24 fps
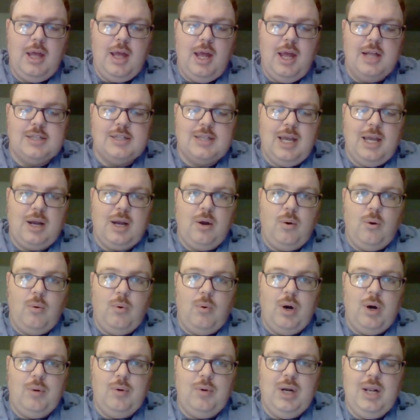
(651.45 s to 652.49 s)
it's like
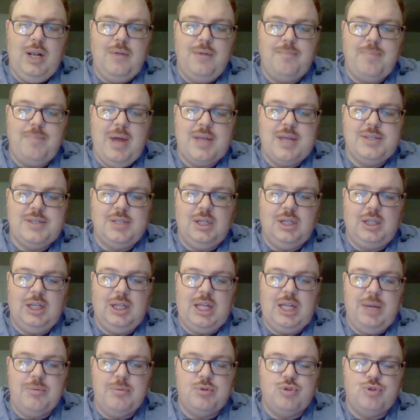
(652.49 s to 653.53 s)
what what if basically
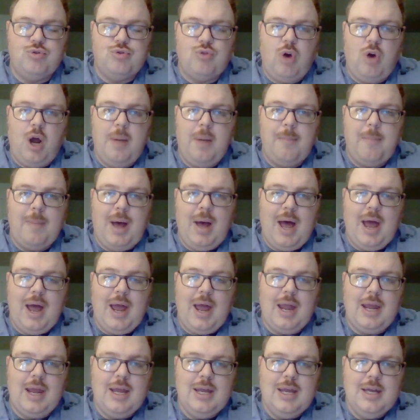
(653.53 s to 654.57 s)
he was drawn
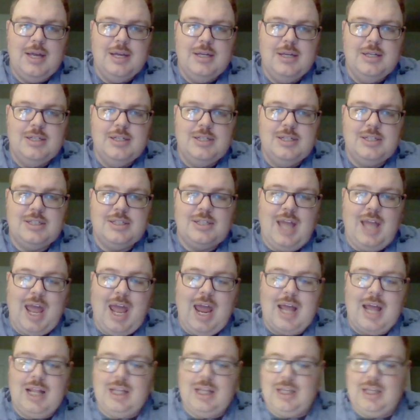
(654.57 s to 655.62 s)
by
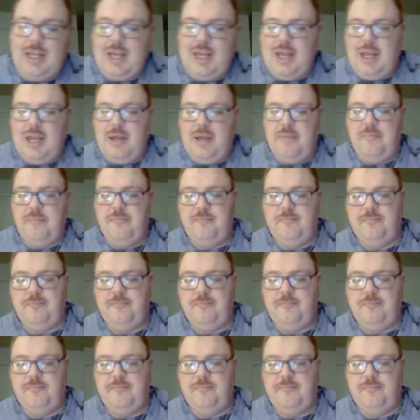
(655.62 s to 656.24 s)
Stan Lee.